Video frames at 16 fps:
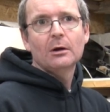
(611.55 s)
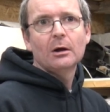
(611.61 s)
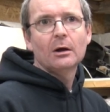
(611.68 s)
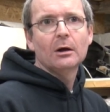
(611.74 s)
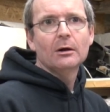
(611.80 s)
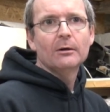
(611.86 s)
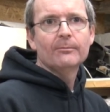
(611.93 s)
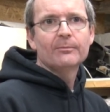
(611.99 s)

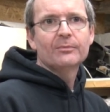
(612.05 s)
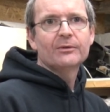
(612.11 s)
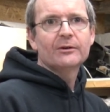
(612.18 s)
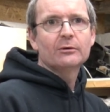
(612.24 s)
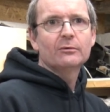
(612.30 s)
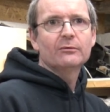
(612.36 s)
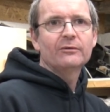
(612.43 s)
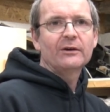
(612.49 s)
um,
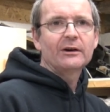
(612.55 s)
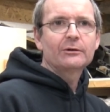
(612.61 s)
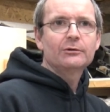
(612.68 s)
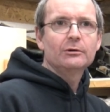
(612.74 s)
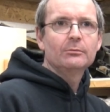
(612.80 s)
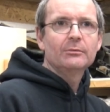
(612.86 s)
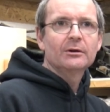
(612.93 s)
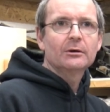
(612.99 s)
little
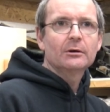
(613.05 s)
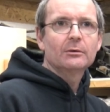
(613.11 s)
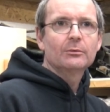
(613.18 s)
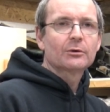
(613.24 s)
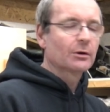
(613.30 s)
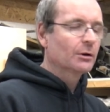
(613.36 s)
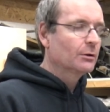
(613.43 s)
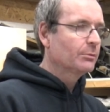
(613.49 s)
vacuum that I
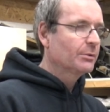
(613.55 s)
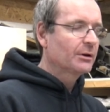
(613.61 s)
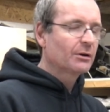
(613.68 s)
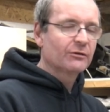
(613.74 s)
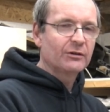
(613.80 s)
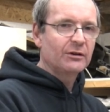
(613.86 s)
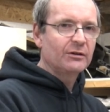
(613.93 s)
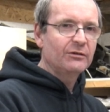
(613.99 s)
would go
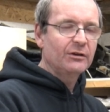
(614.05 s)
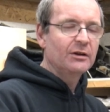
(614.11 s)
because it's